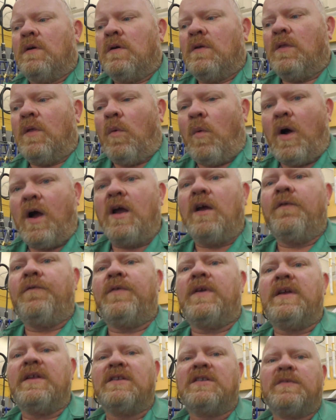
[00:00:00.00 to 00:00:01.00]
The wire
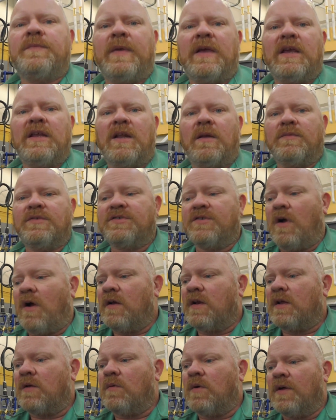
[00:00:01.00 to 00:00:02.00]
feed speed I'm
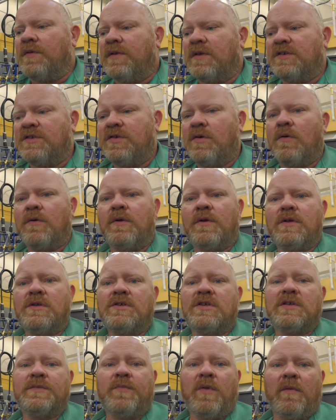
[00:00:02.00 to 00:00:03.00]
starting with is 200
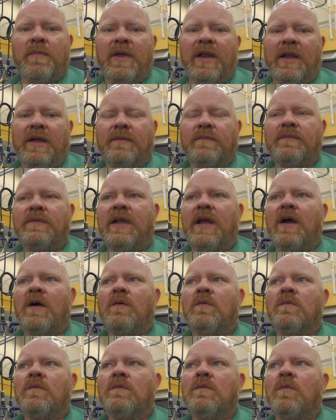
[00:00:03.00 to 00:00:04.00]
inches per minute.
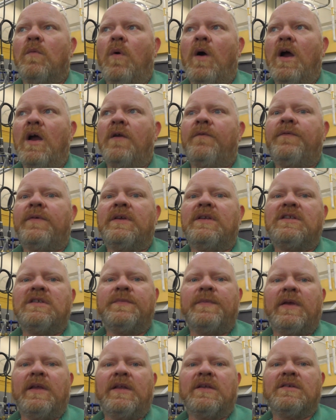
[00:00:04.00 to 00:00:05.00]
Now, wire feed
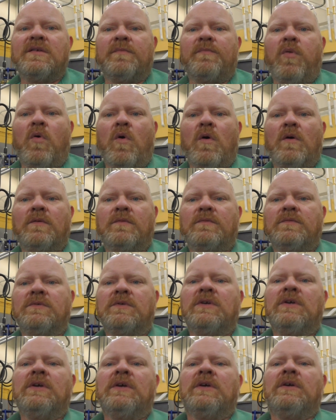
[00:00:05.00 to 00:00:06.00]
speed is important
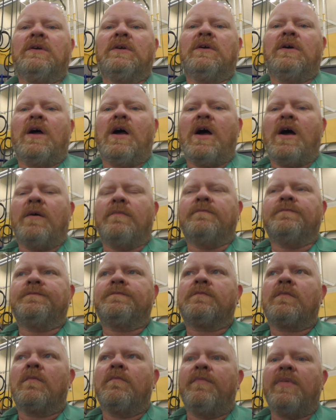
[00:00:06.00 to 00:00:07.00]

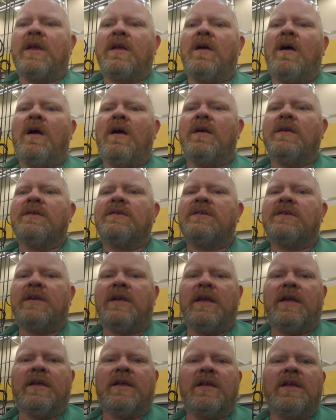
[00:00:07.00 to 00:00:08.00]
because
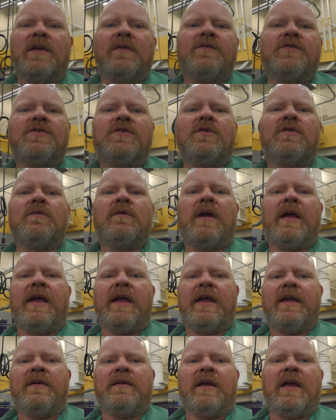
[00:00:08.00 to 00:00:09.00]
it gives you
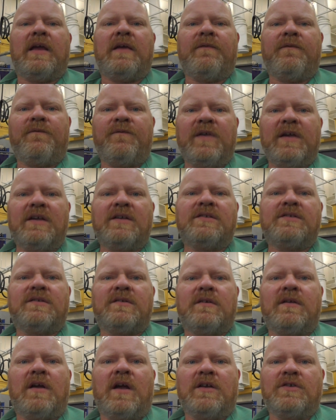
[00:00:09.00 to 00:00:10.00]
a
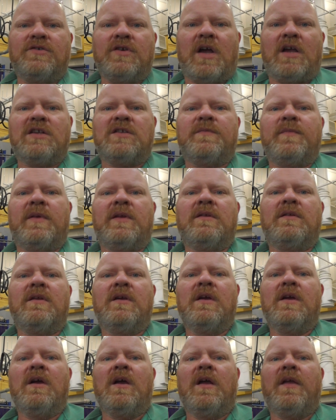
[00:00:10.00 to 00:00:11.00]
fixed adjustment
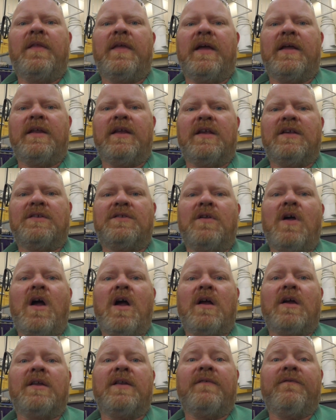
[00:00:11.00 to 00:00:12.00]
that is
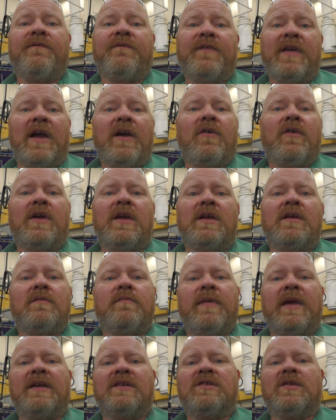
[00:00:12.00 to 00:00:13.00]
not going to vary
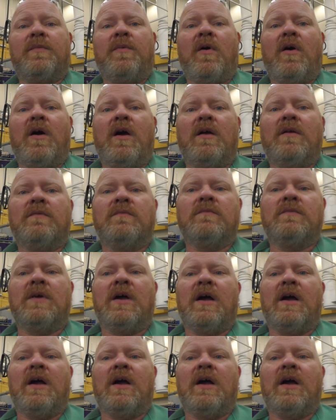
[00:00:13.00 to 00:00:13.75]
based upon